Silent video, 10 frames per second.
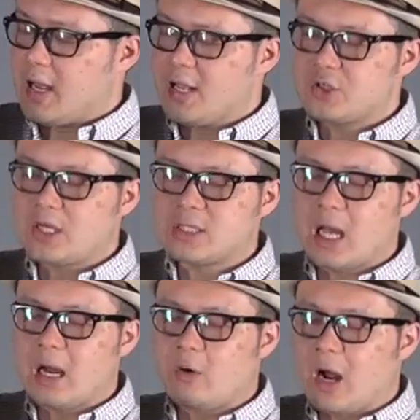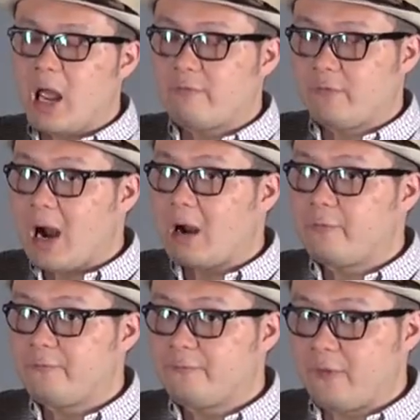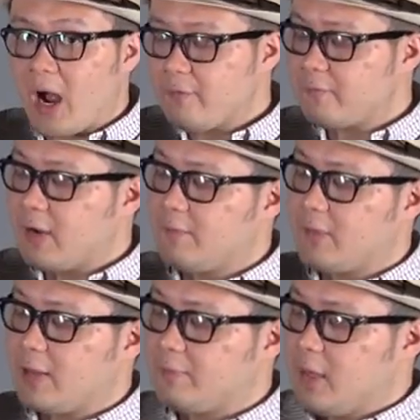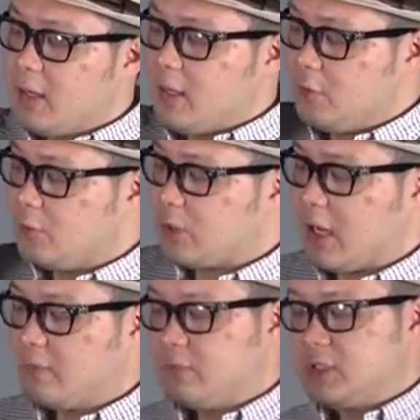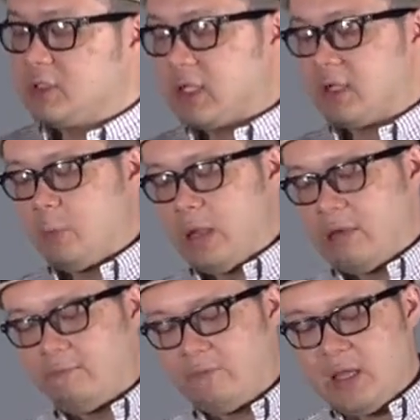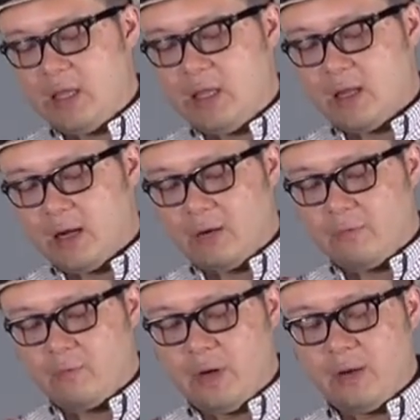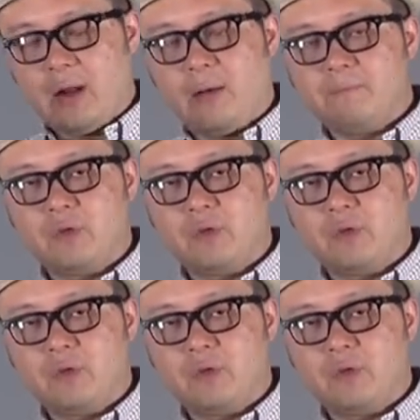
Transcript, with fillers: HXR IFR5, and then you can stick with the, uh, re, um,